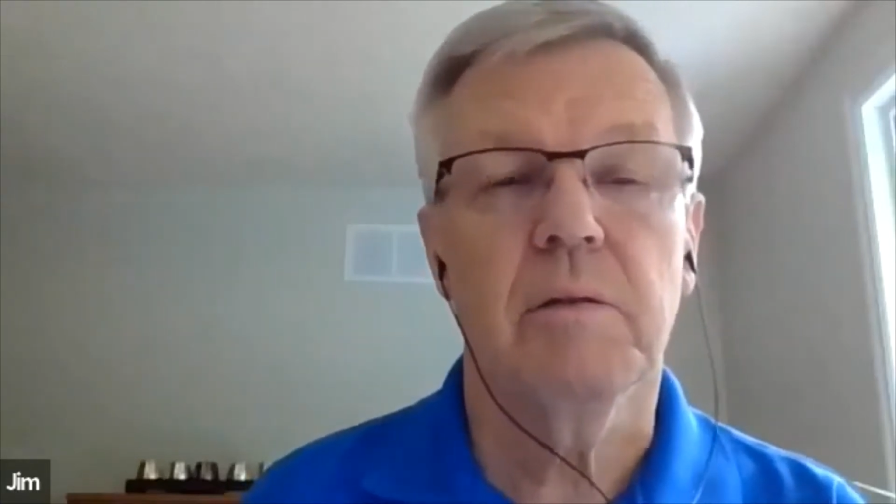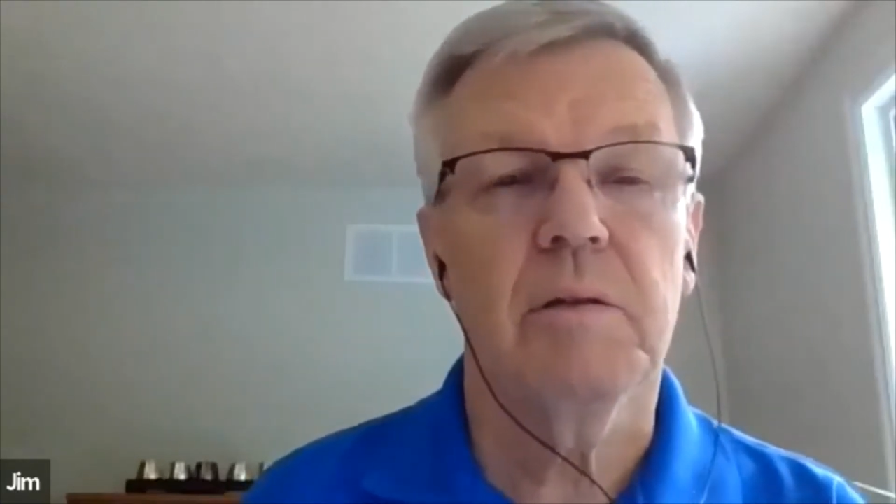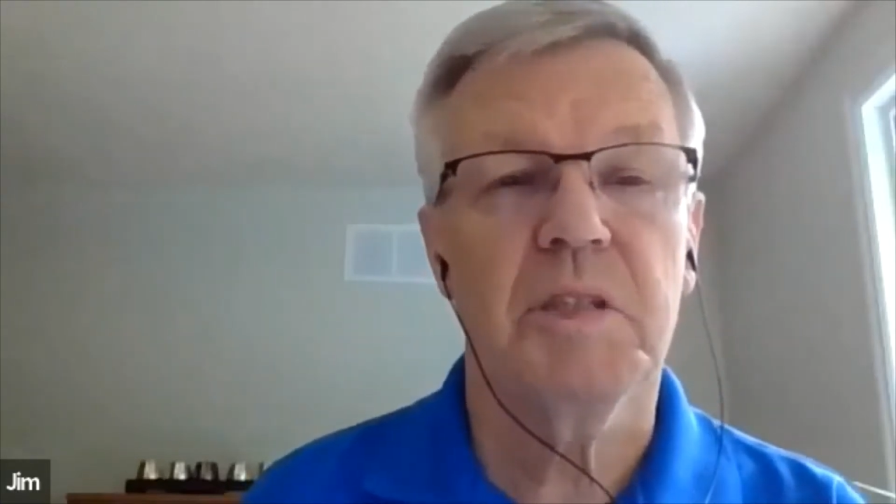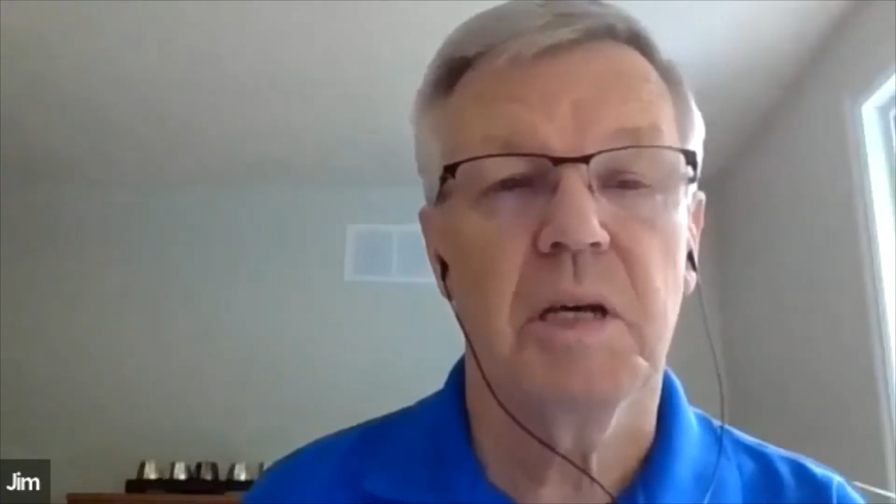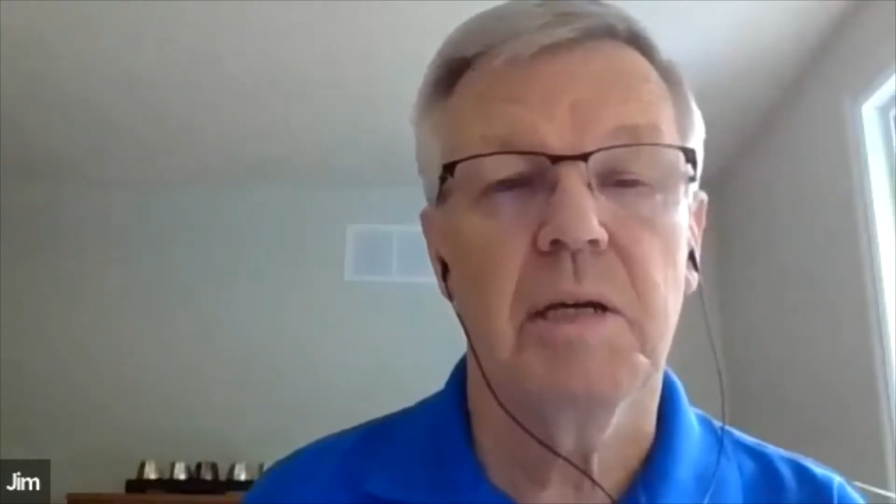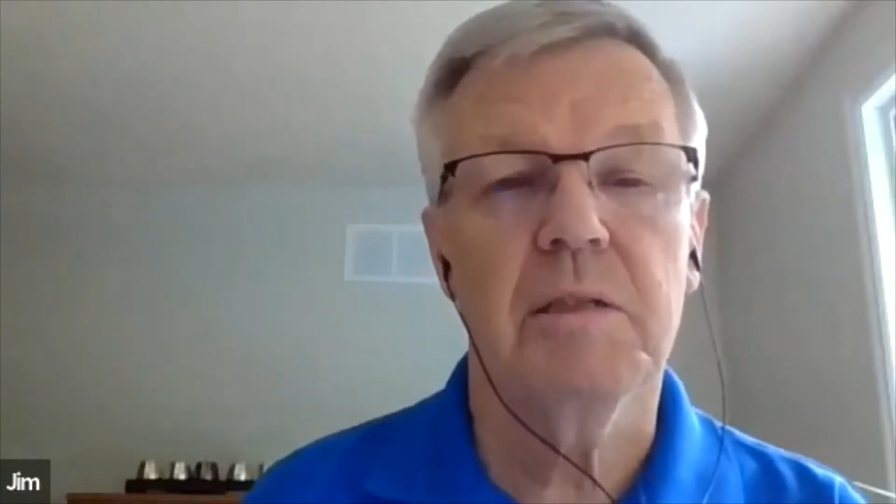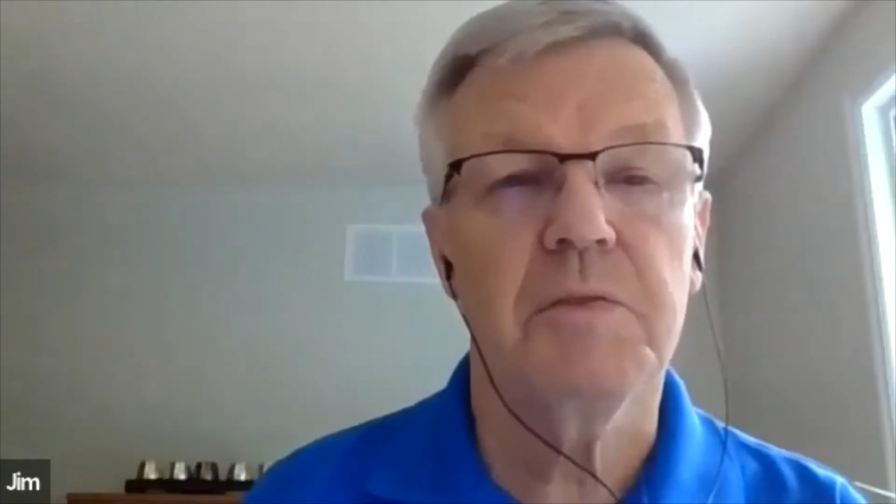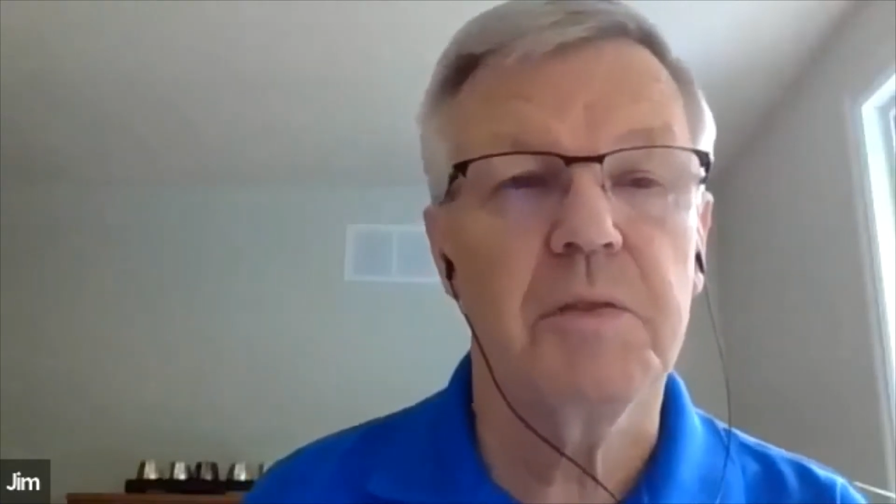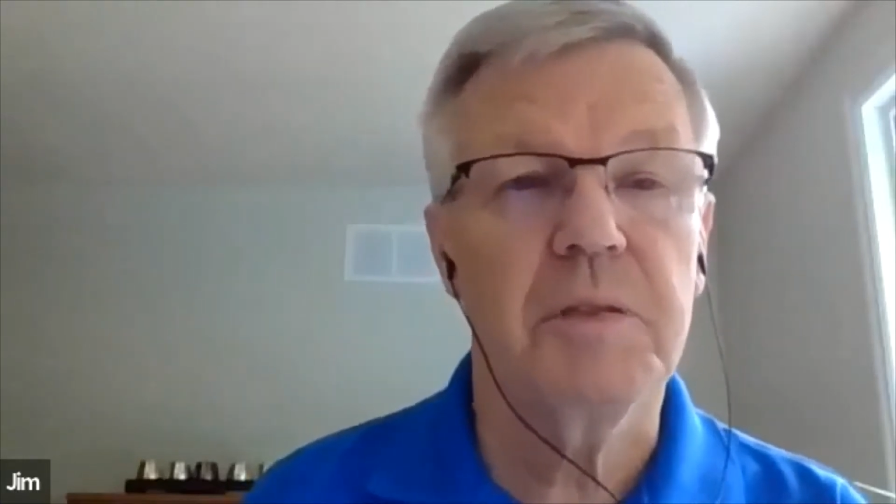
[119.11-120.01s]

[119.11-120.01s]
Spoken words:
signs for